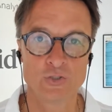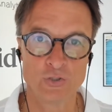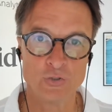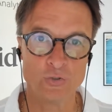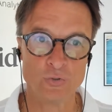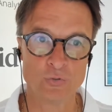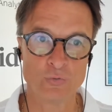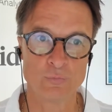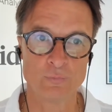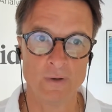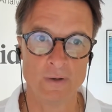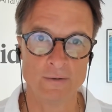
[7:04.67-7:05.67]

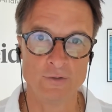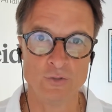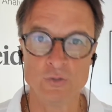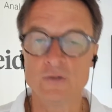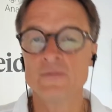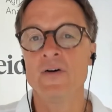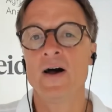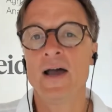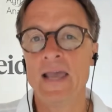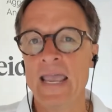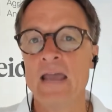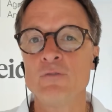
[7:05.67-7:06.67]
to
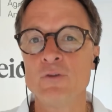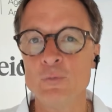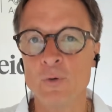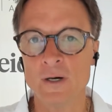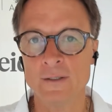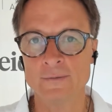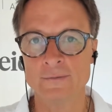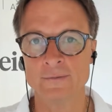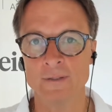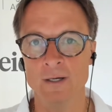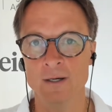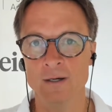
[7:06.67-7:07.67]
unify everyone
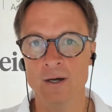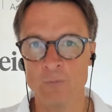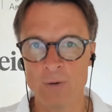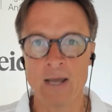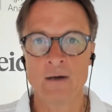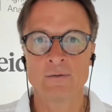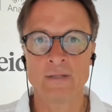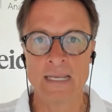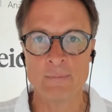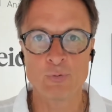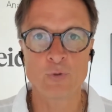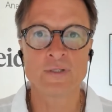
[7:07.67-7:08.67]
around
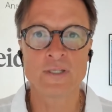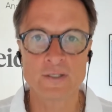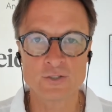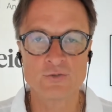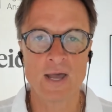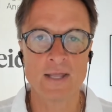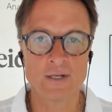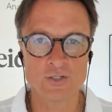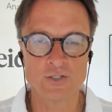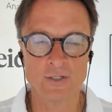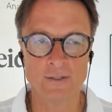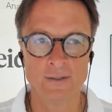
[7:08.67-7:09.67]
a protein
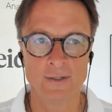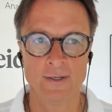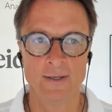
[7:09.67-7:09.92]
strategy.